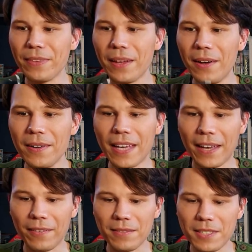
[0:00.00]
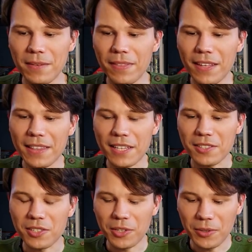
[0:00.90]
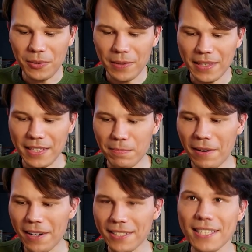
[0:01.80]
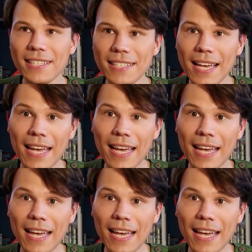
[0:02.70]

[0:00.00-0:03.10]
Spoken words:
Okay, something that's new with these boxes